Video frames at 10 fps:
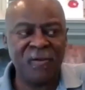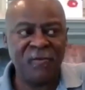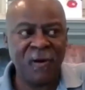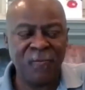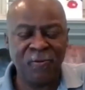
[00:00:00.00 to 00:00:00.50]

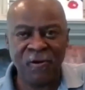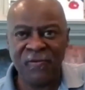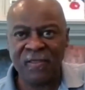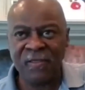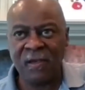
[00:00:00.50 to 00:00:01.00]
of our
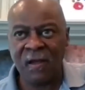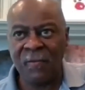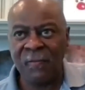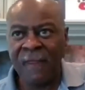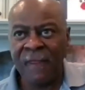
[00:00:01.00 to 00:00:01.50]
previous
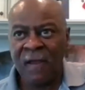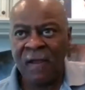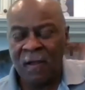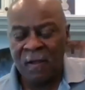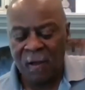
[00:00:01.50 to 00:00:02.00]

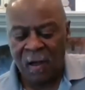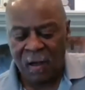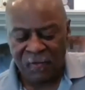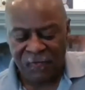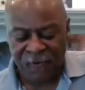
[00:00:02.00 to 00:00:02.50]

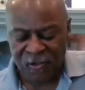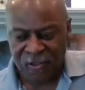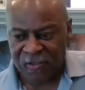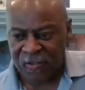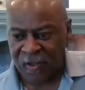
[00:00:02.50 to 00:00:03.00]

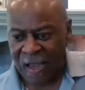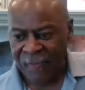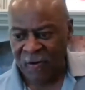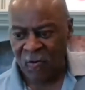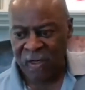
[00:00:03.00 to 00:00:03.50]
versions.
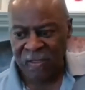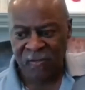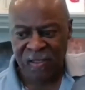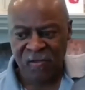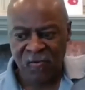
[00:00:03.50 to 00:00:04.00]
I'm going to
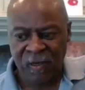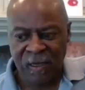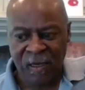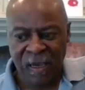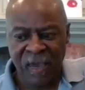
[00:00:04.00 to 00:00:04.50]
be
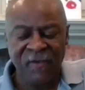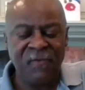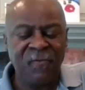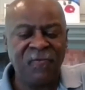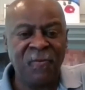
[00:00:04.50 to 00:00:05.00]

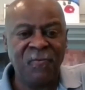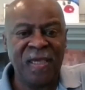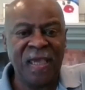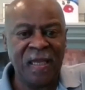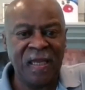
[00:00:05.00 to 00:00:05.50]
doing from
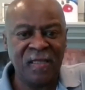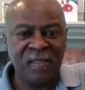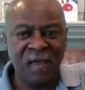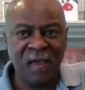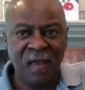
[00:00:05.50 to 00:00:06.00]
beginning
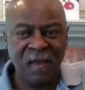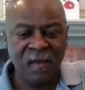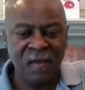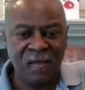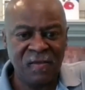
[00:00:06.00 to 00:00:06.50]
to end
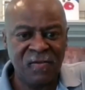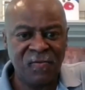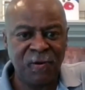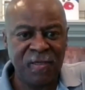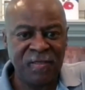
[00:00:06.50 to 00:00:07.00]
in this
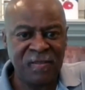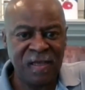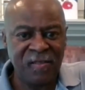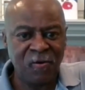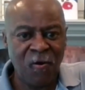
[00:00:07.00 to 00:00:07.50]

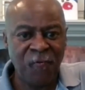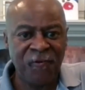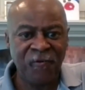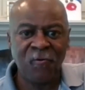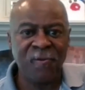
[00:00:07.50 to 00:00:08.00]
presentation.
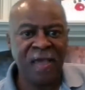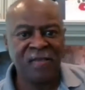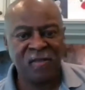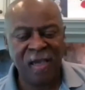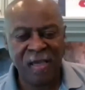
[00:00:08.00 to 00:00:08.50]
Hopefully, will be
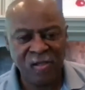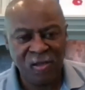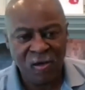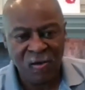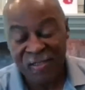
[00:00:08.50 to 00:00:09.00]

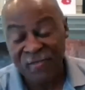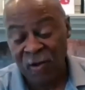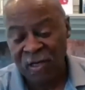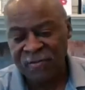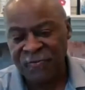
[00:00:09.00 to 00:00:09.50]
educational as
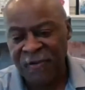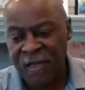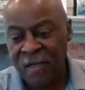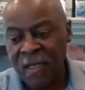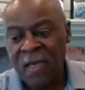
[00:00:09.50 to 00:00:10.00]
well as
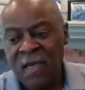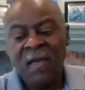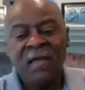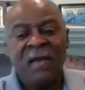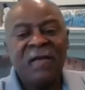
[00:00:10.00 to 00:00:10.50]
fun.
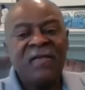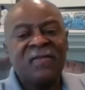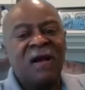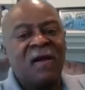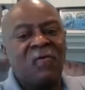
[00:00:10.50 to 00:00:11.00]
I'm going to
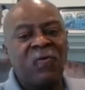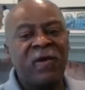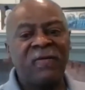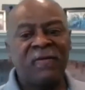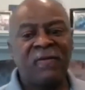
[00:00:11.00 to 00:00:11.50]
start with